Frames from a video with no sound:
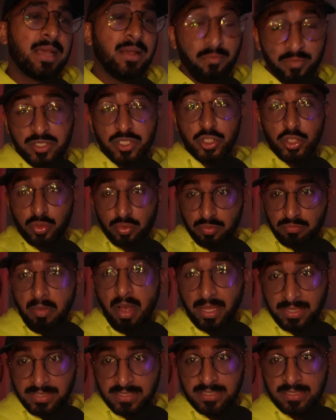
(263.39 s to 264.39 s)
which you
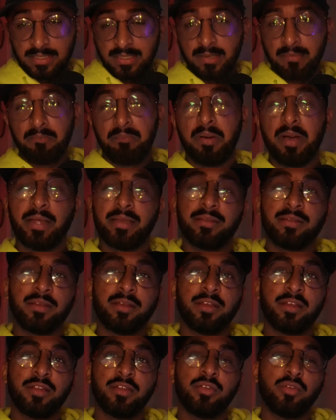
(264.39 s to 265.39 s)
must, but
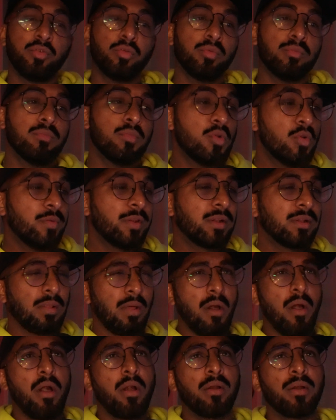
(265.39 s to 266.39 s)
to move it
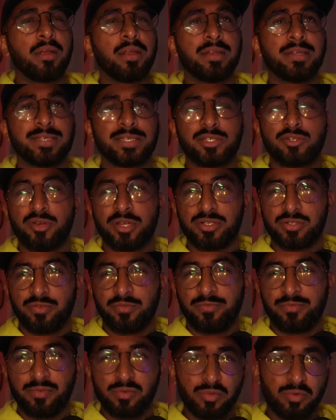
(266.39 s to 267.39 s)
along in a stretch
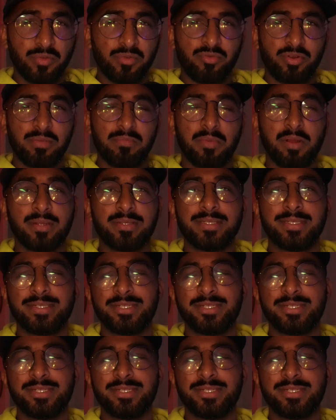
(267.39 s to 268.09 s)
of 2 to 3 months,